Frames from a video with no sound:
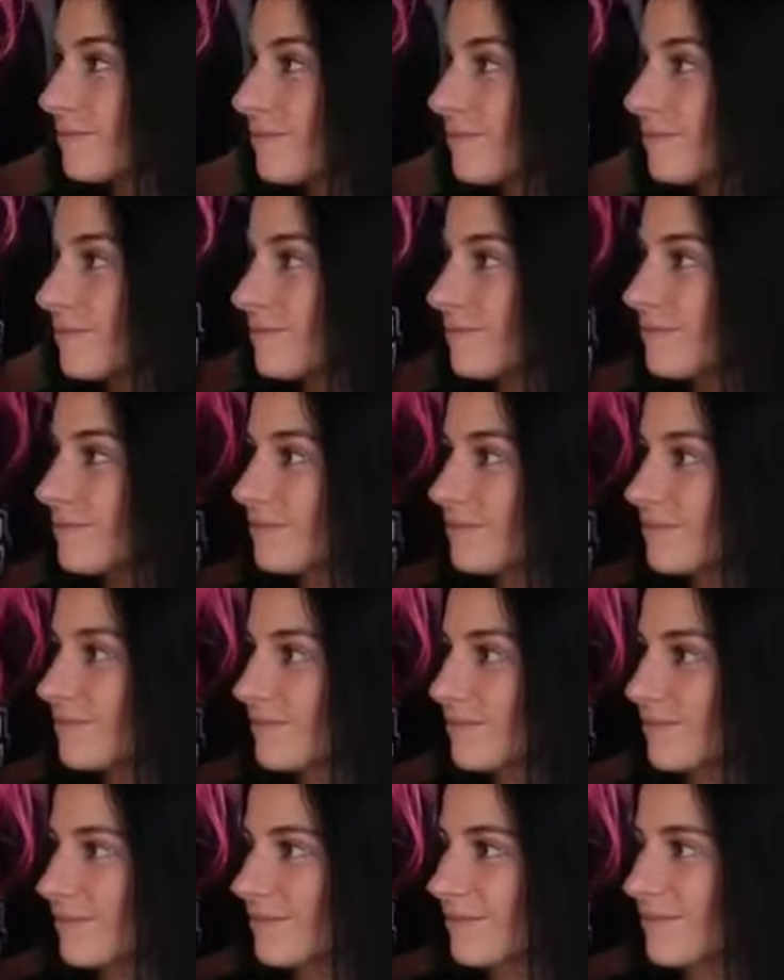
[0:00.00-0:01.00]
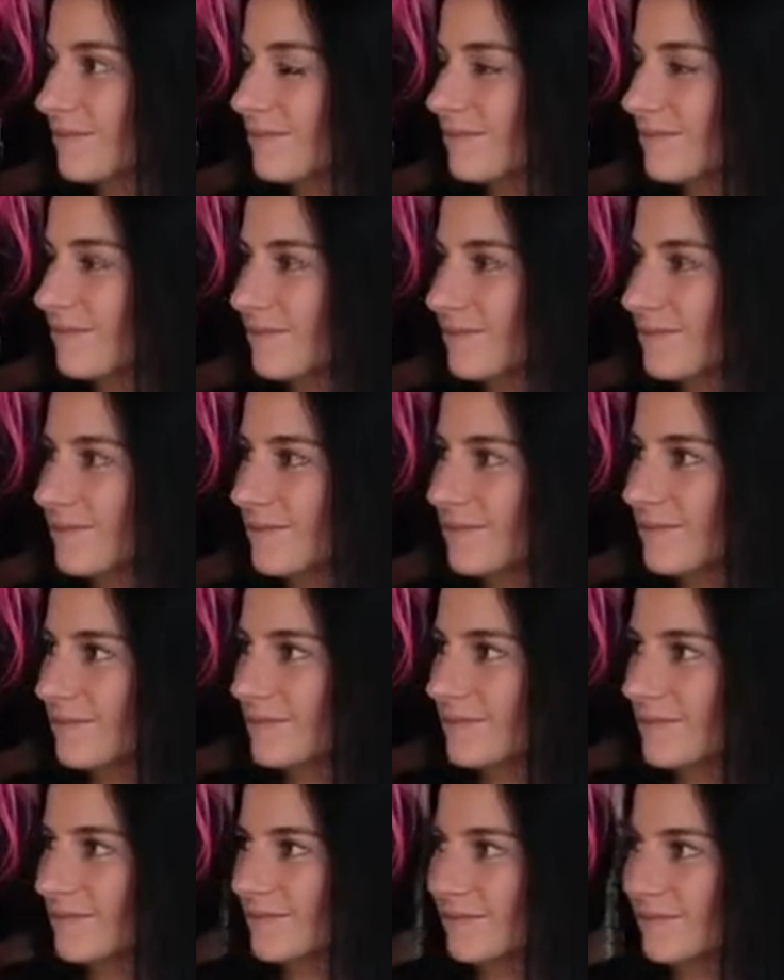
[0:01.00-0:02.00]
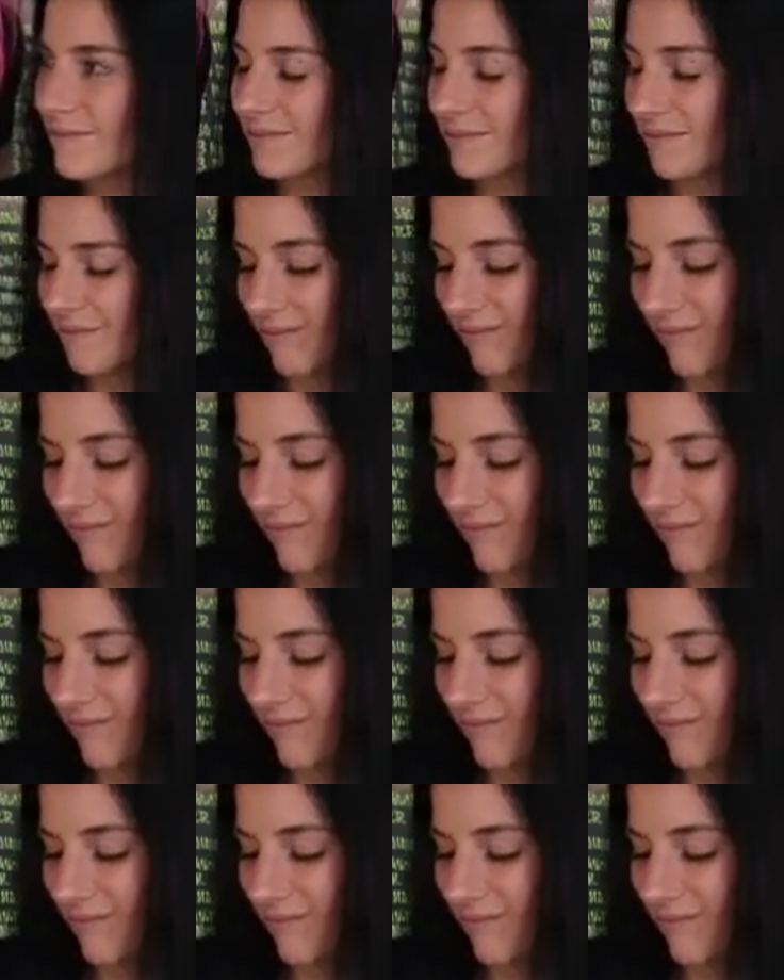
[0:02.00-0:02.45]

(silent)